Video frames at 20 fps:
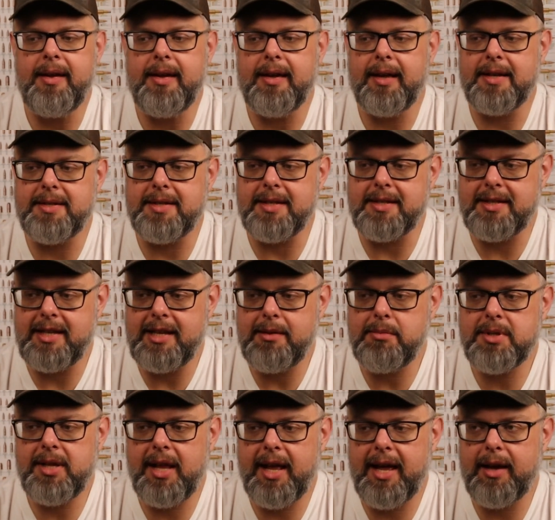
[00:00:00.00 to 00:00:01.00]
Because it
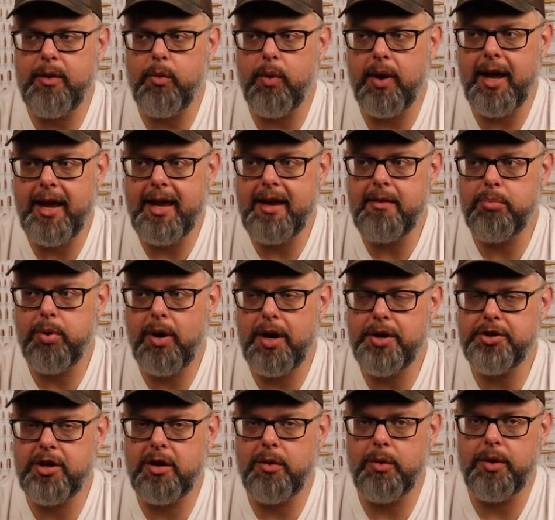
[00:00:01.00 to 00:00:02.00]
seems like when I hit
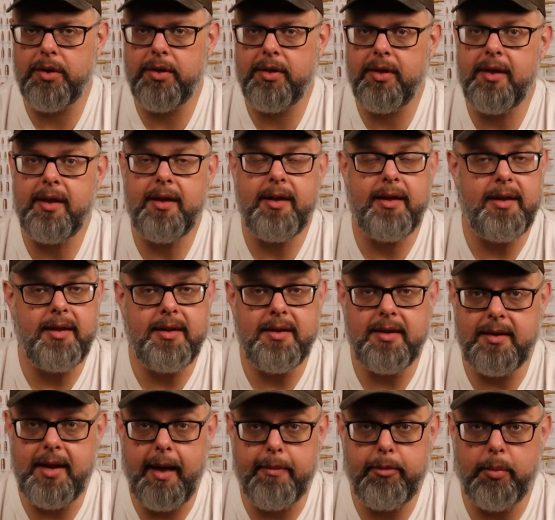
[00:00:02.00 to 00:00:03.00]
pressure with
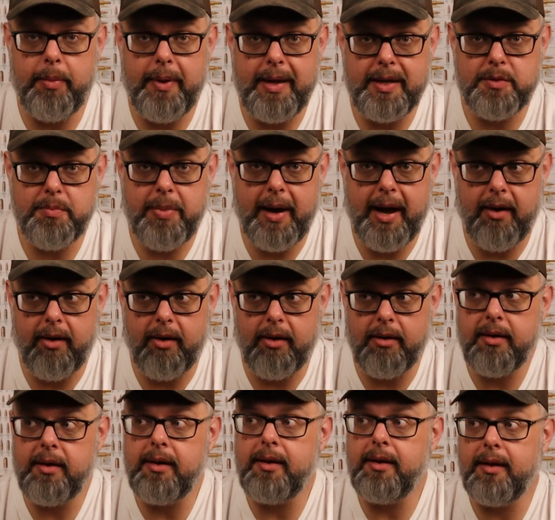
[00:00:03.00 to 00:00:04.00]
double base
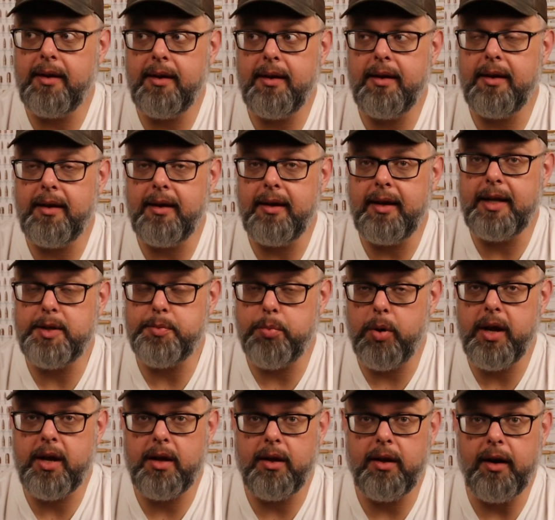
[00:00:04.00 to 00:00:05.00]
powder, it's
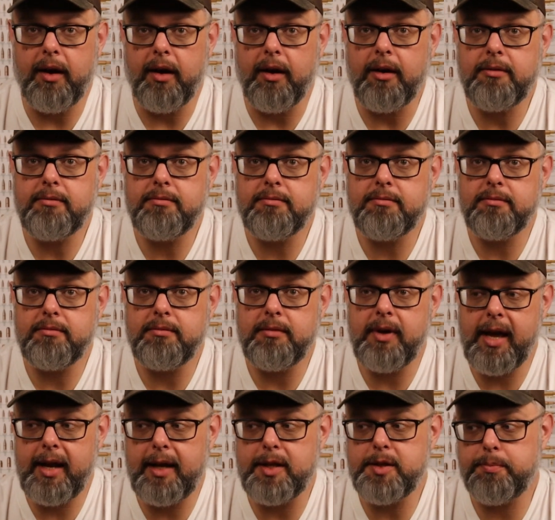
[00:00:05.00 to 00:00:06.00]
pretty clear,
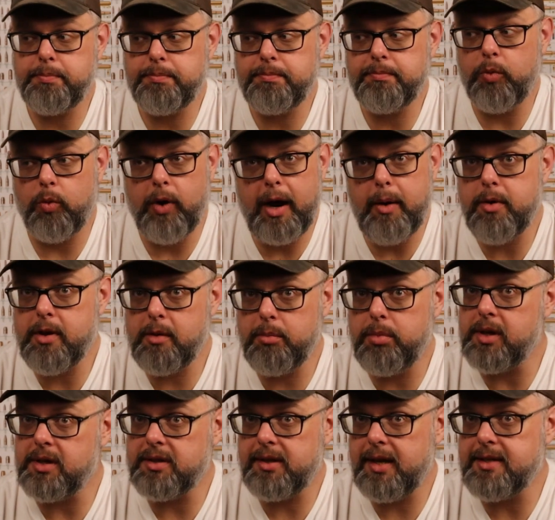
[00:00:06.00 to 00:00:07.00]
and it's right where the
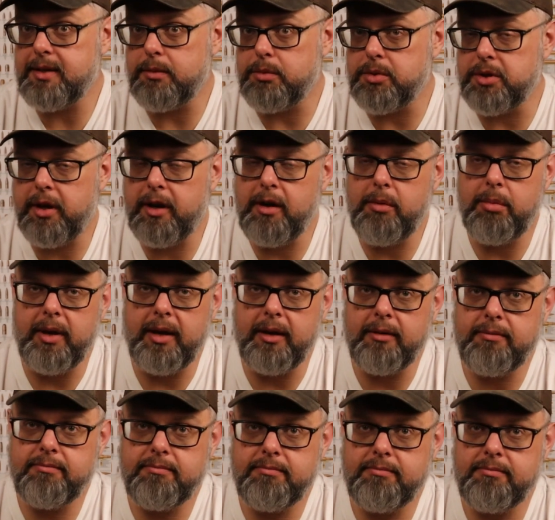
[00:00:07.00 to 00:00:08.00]
book says it was going to
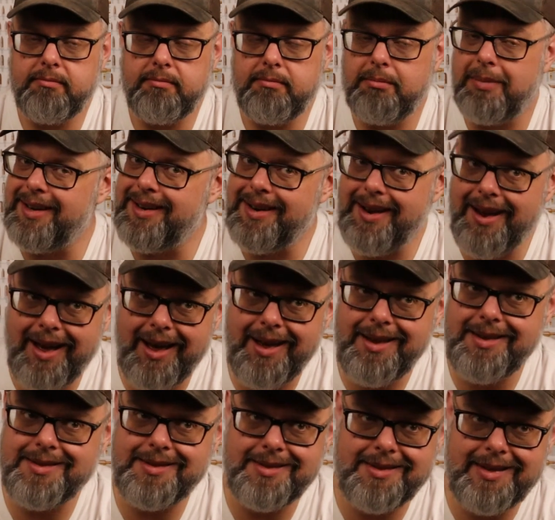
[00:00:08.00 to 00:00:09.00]
be, but
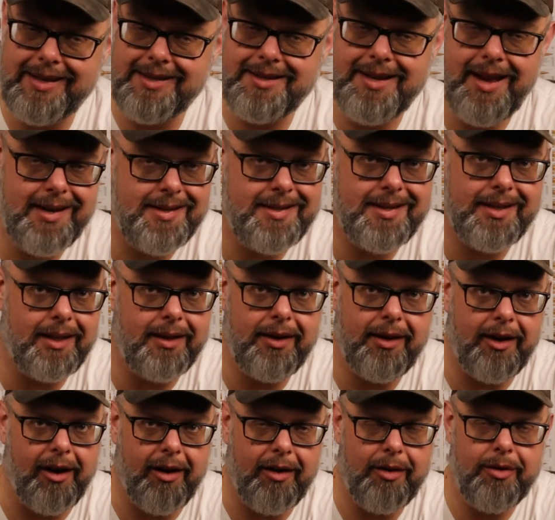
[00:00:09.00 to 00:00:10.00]
it's not as
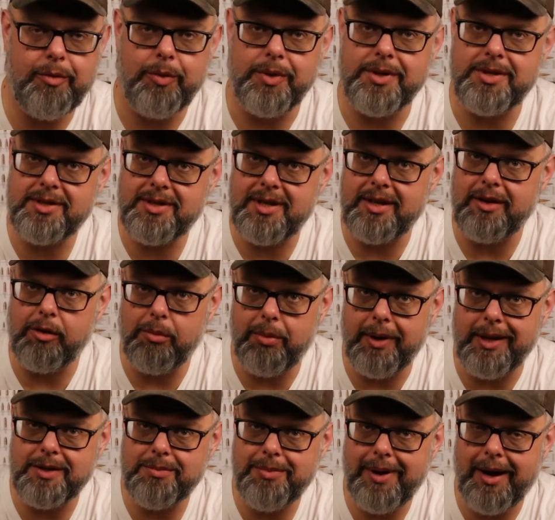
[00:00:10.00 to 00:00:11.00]
clear with single
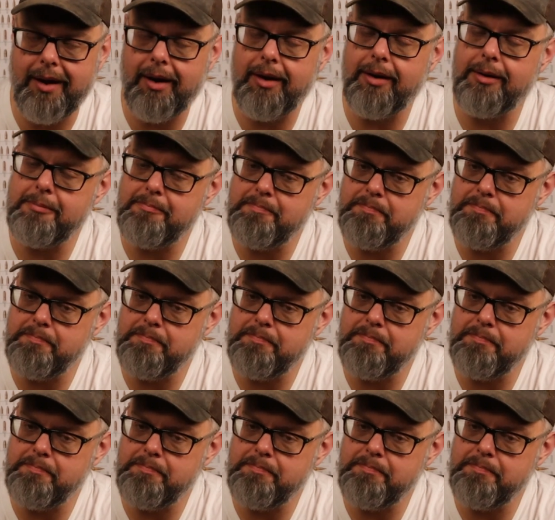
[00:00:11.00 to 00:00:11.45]
base powder.